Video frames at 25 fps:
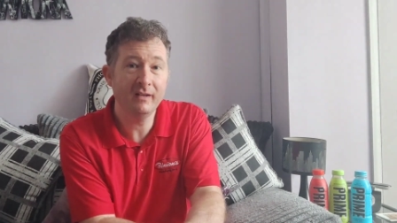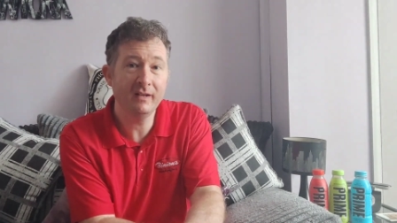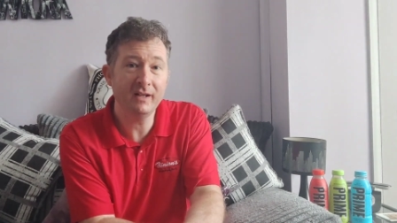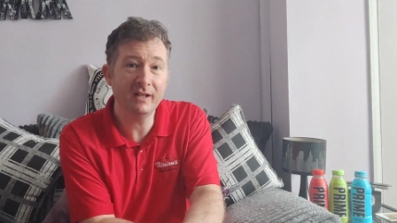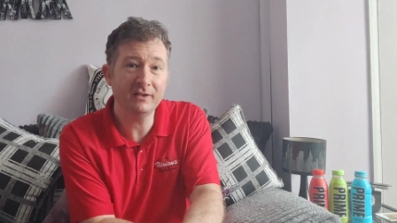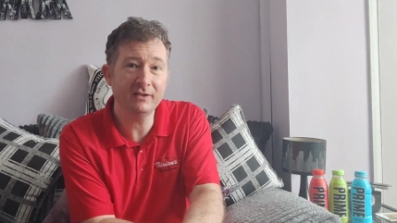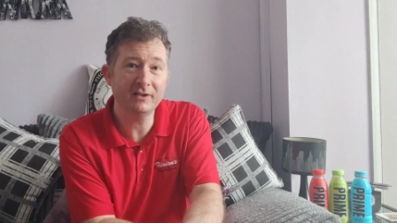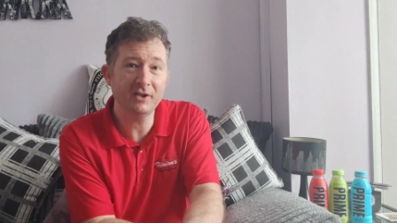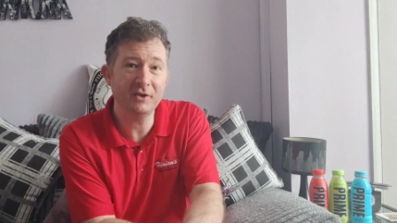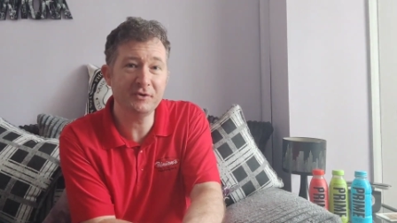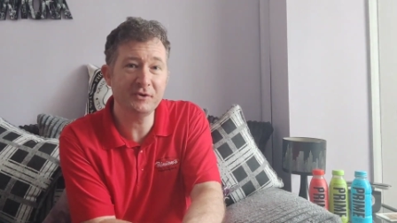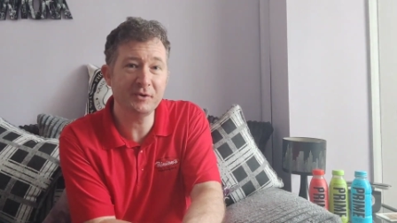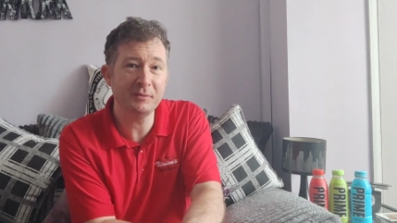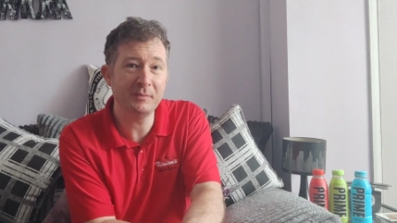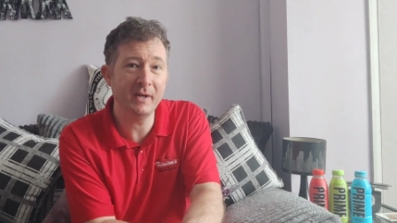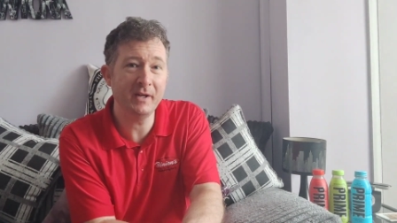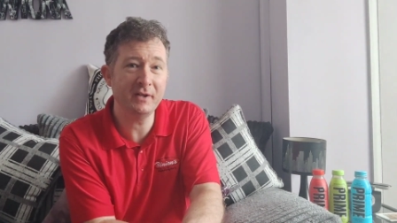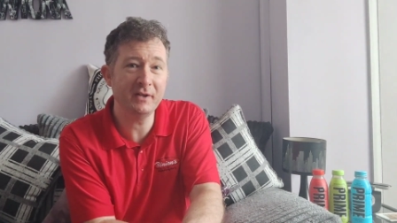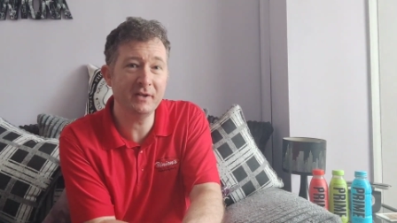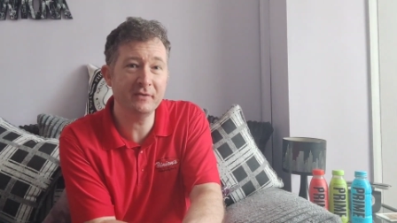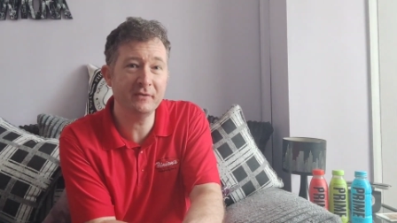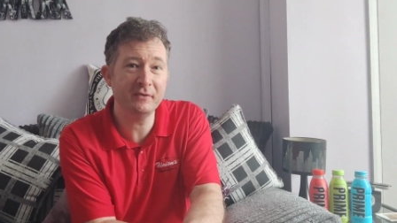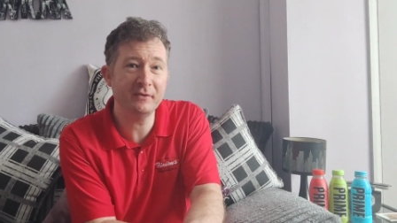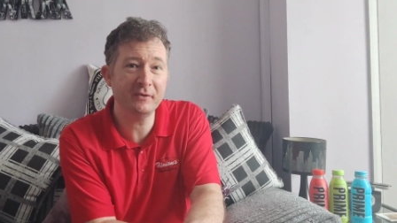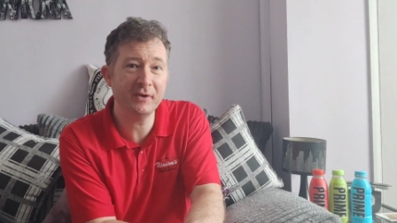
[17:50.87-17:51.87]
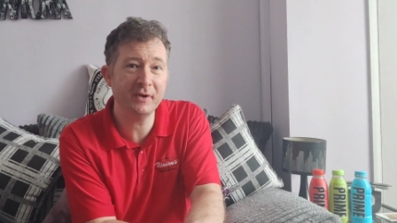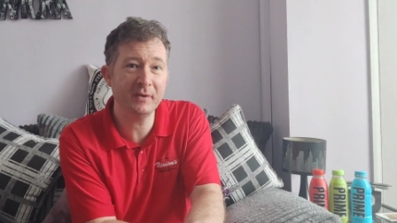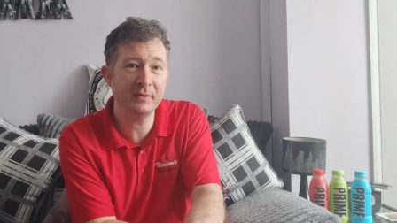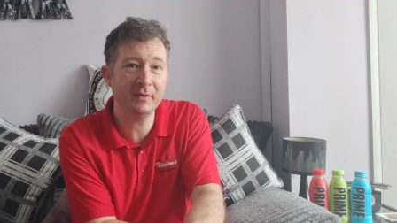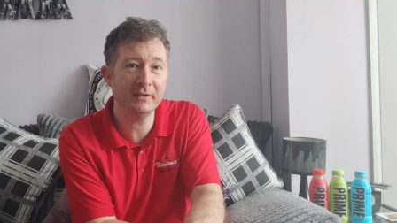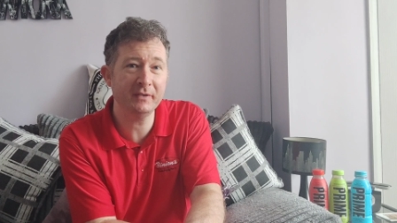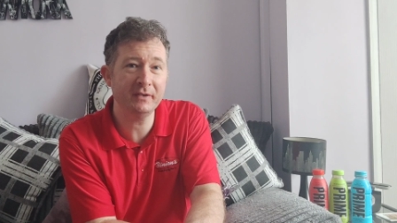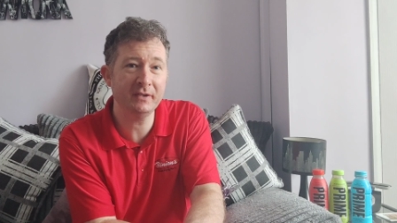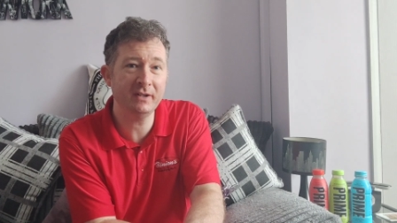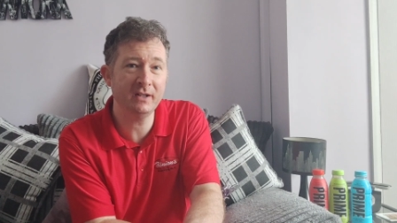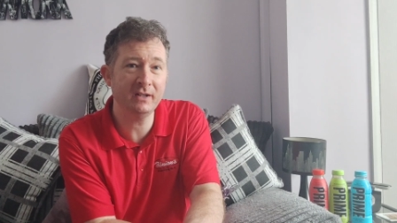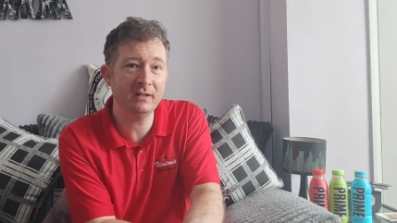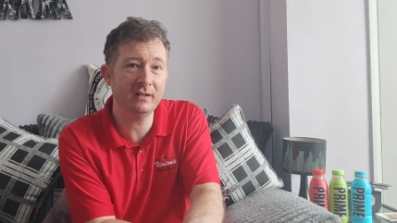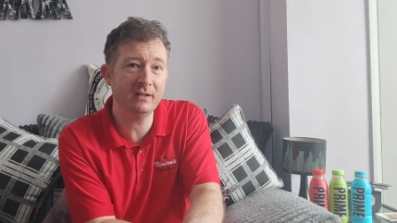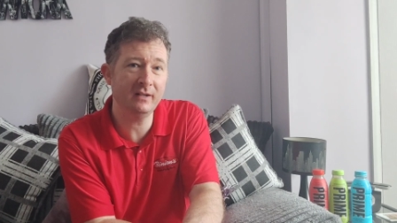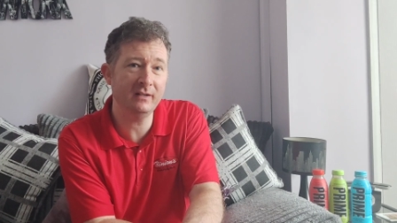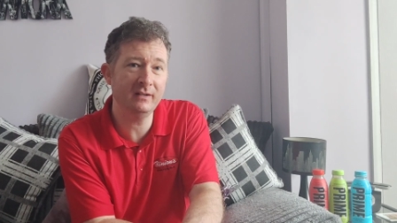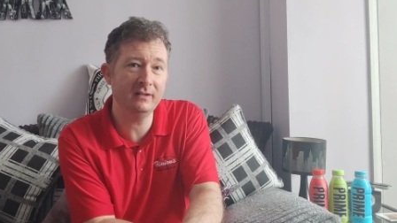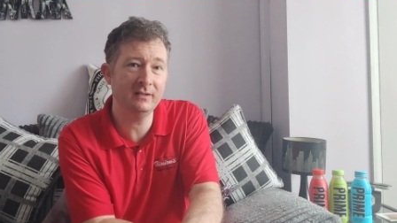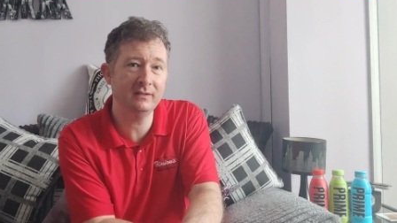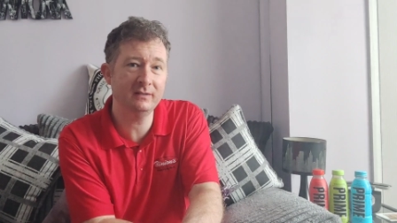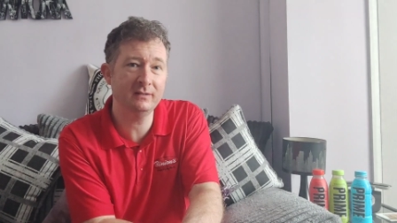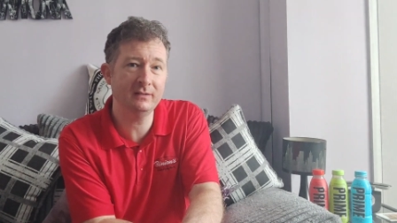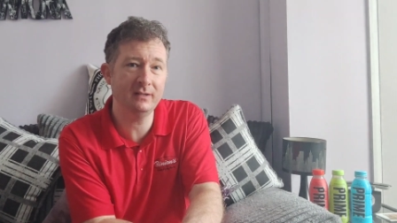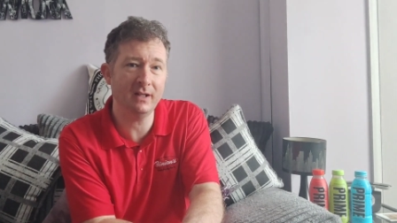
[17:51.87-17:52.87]
that's social media for you, isn't it?
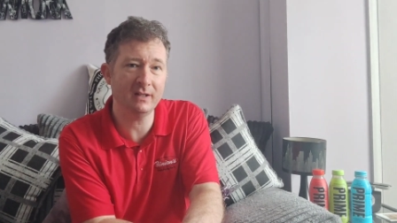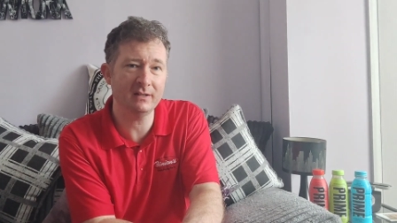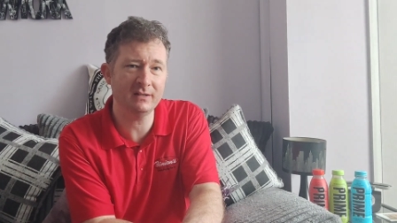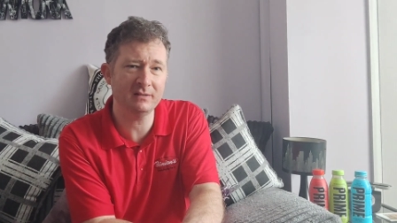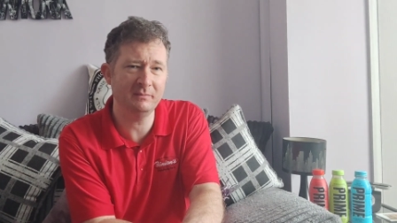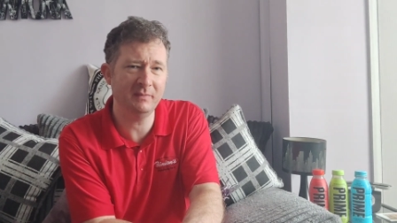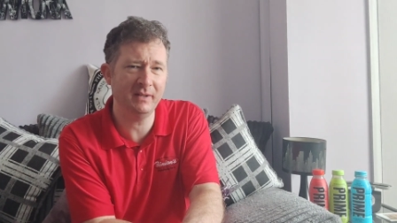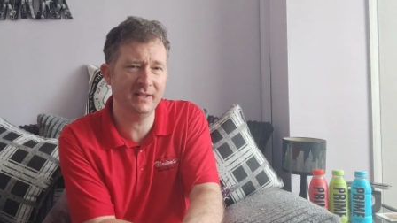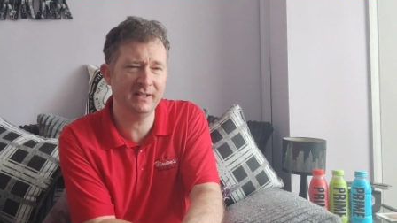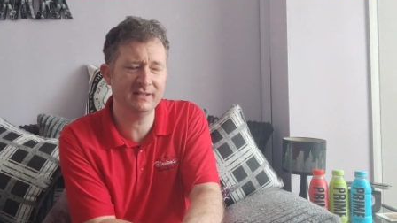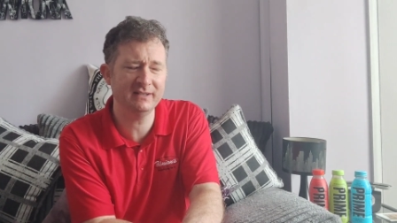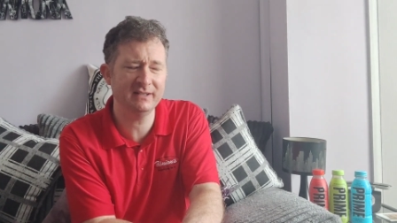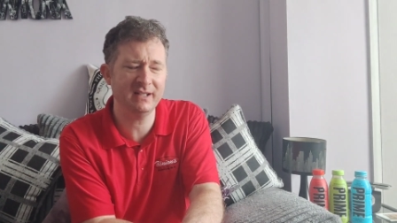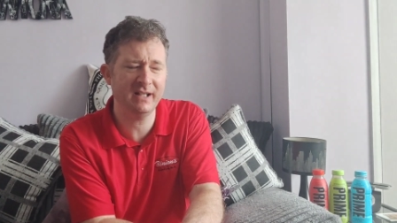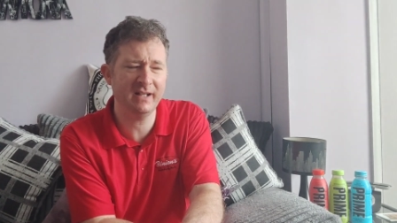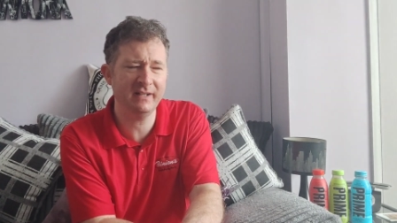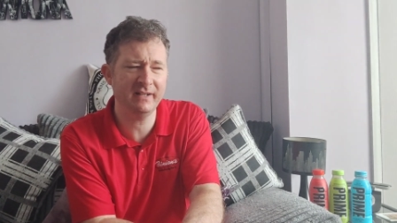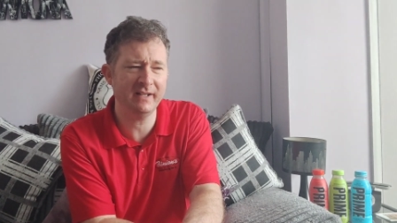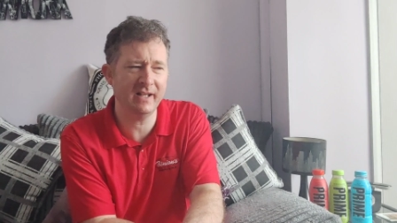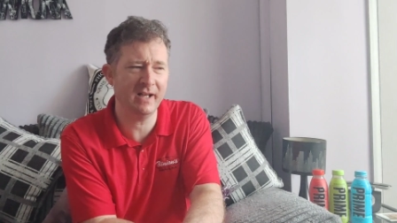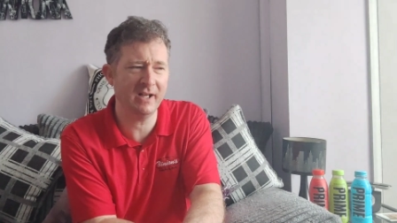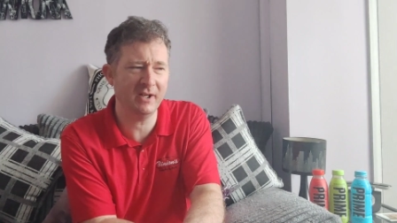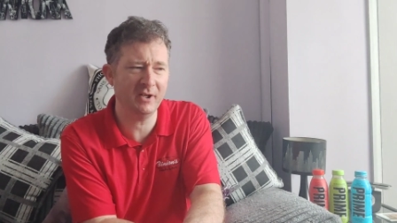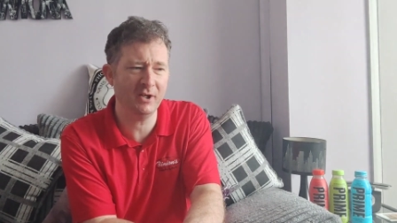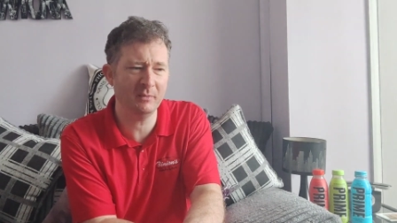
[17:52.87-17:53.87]
And that's me saying that,